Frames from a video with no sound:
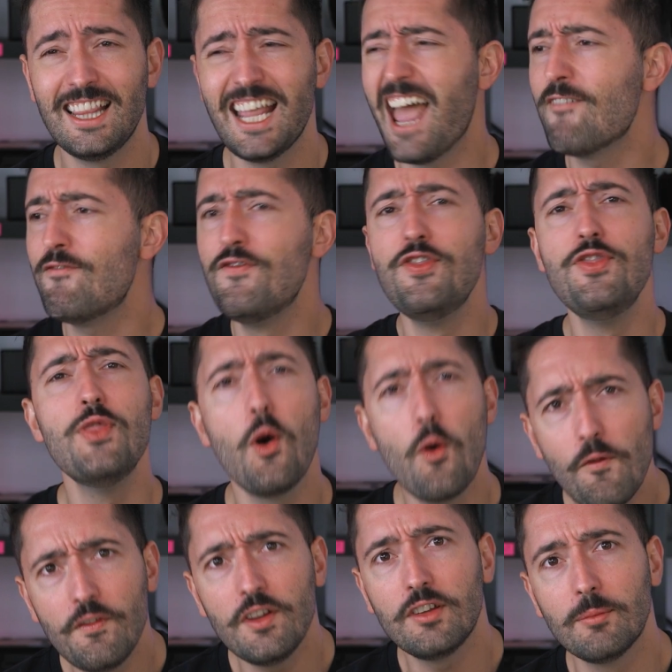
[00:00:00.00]
they have no
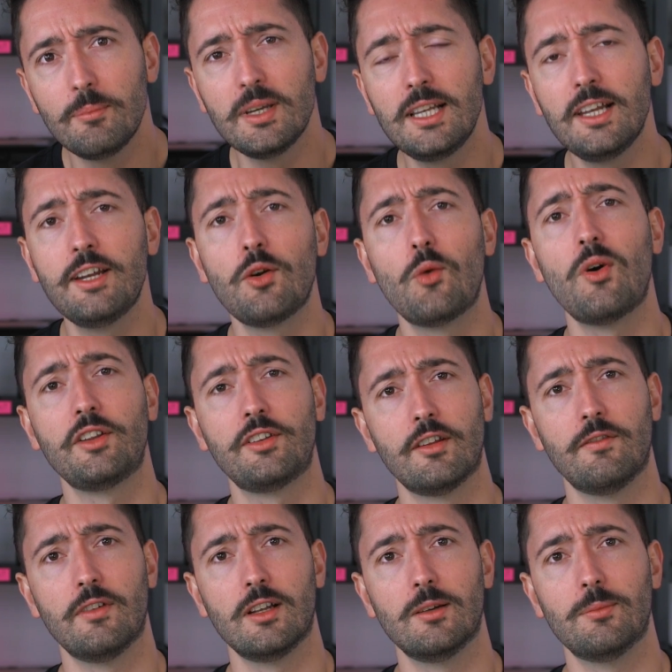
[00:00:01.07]
visibility on what's
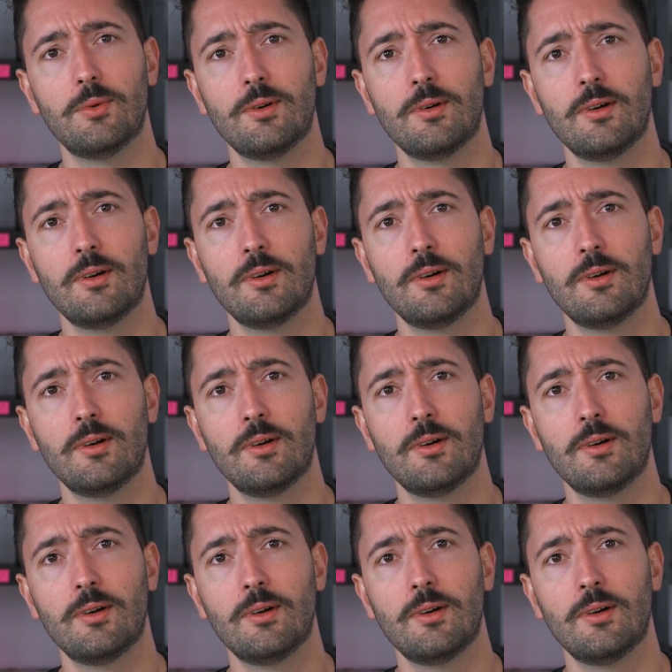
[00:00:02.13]
available.